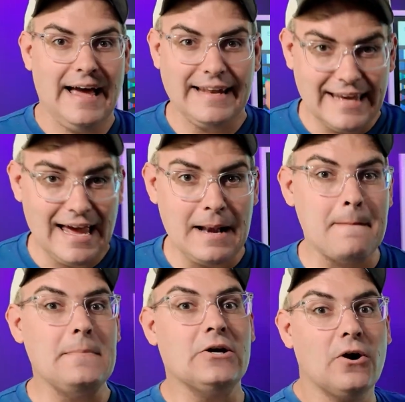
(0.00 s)
And
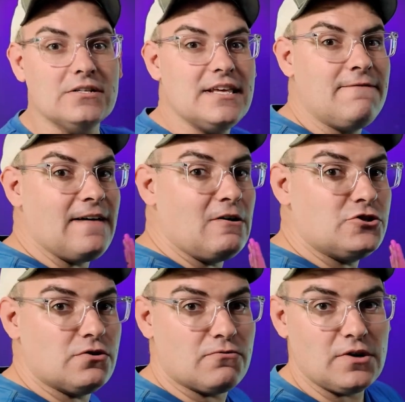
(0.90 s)
again, because they
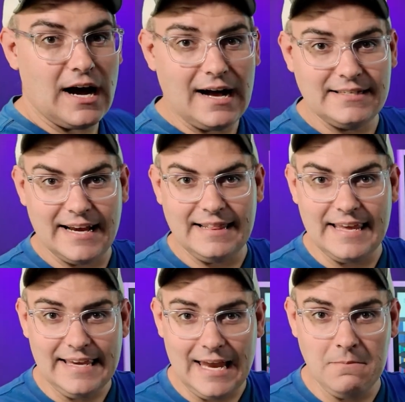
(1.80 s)
found you through content and
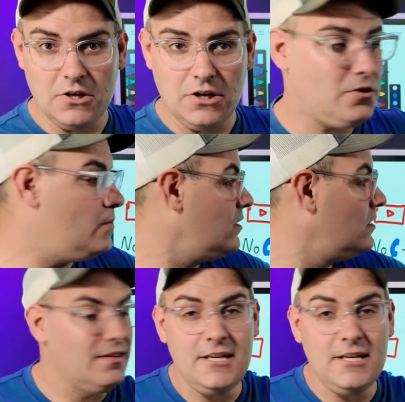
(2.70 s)
they came to you,